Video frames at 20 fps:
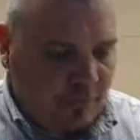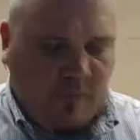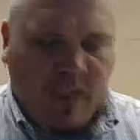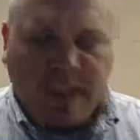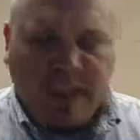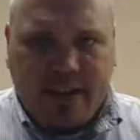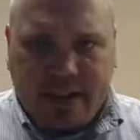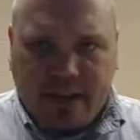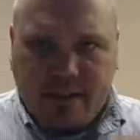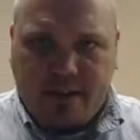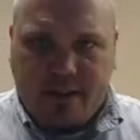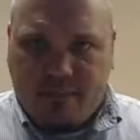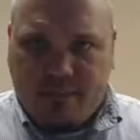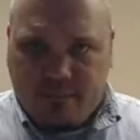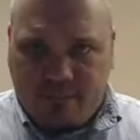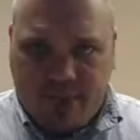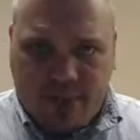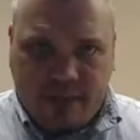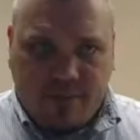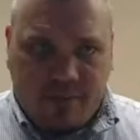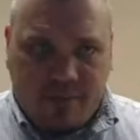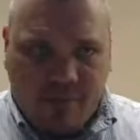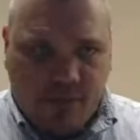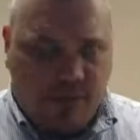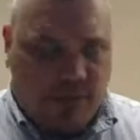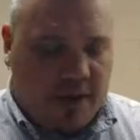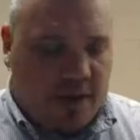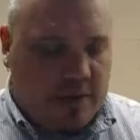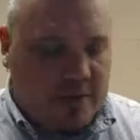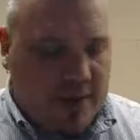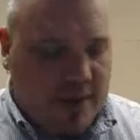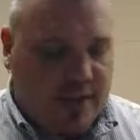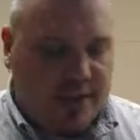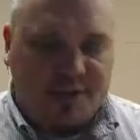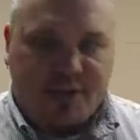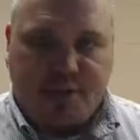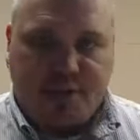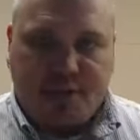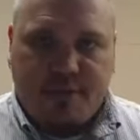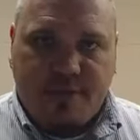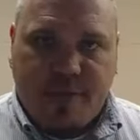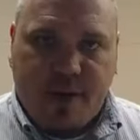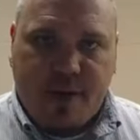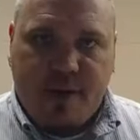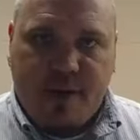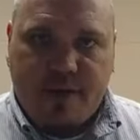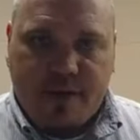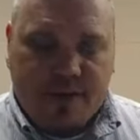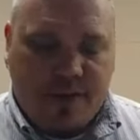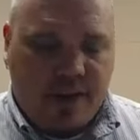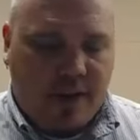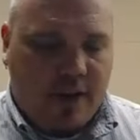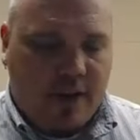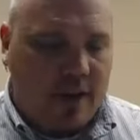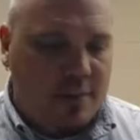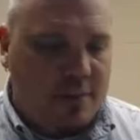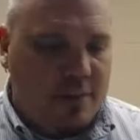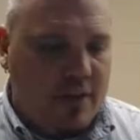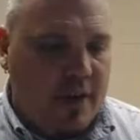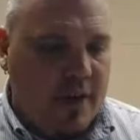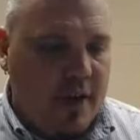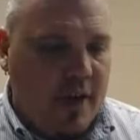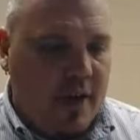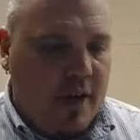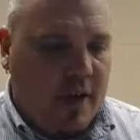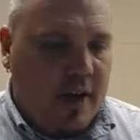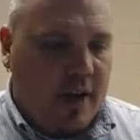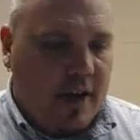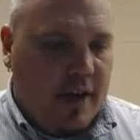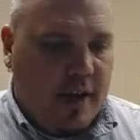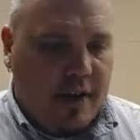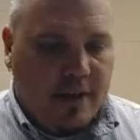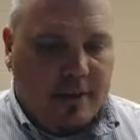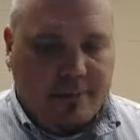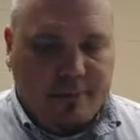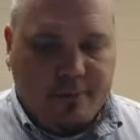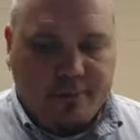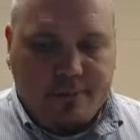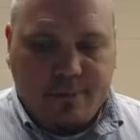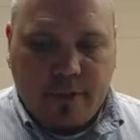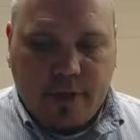And in various ages and various times, the